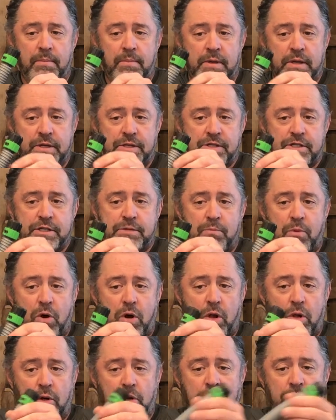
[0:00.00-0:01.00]
It's
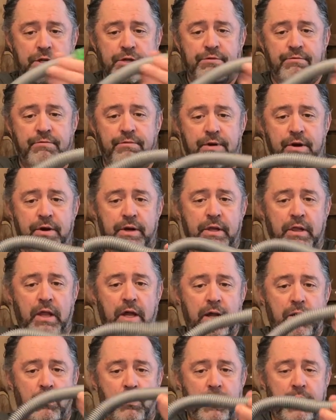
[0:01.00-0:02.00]
smaller. It's very
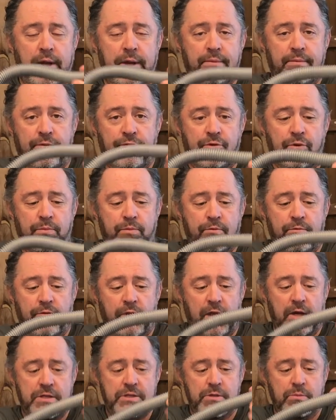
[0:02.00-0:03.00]
lightweight, super
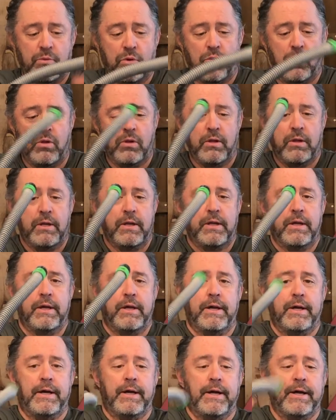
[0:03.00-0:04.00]
flexible,
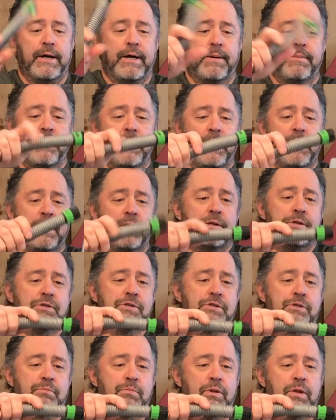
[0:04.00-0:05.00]
and it
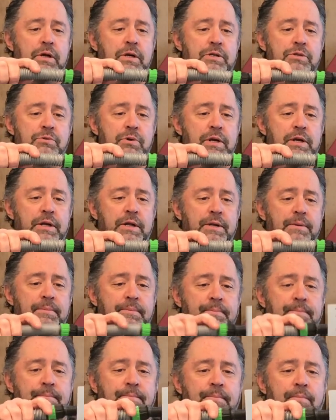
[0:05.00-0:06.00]
just plugs right
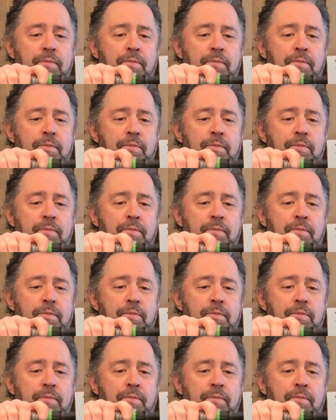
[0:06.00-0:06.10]
in